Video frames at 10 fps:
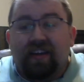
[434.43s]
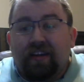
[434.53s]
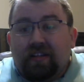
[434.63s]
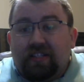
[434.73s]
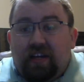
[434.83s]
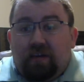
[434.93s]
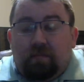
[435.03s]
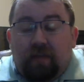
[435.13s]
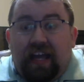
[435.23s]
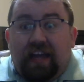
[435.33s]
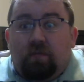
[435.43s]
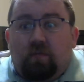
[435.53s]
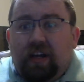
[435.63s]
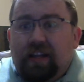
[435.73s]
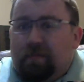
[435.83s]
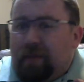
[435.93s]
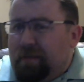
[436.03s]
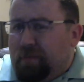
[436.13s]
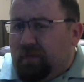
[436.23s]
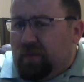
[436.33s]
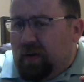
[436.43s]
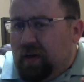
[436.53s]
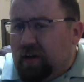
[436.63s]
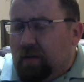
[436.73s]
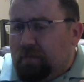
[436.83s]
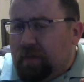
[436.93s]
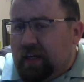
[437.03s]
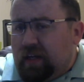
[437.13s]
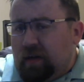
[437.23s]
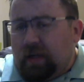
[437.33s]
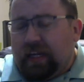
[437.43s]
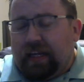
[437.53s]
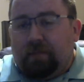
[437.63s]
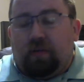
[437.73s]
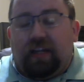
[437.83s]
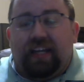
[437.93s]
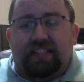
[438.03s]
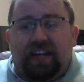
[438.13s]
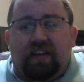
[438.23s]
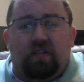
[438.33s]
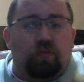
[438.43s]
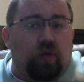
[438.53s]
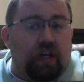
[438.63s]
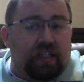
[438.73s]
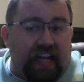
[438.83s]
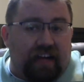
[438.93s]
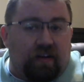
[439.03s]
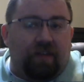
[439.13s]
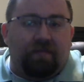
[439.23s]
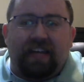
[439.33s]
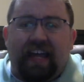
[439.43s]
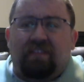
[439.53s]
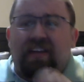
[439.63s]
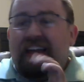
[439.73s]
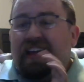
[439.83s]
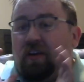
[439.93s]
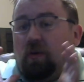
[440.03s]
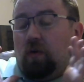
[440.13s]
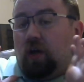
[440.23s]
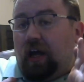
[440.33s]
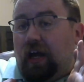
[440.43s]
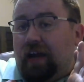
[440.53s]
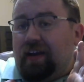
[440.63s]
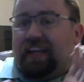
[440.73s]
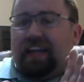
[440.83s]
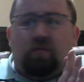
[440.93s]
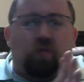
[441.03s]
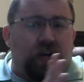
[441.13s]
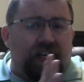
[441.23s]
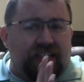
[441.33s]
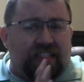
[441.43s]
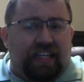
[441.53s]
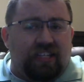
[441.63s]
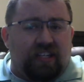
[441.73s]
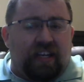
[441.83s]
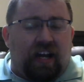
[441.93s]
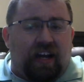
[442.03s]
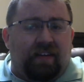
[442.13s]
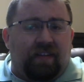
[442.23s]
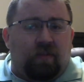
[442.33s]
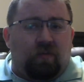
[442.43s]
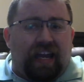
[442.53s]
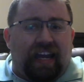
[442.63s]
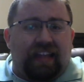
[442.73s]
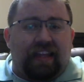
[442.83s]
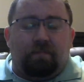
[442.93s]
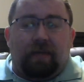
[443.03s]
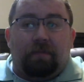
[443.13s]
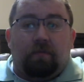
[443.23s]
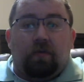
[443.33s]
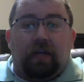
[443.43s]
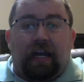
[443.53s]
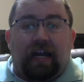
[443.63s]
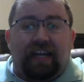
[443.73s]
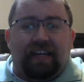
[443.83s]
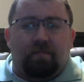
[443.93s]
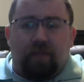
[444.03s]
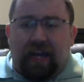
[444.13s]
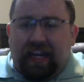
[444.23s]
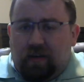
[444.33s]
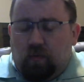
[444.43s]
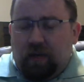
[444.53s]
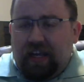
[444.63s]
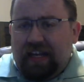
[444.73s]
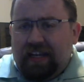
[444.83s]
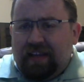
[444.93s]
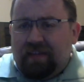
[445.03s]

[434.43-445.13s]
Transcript: So, and one of my preferred beginner playstyles was aggro. Now, I'm going to get one distinction out of the way that people kind of make when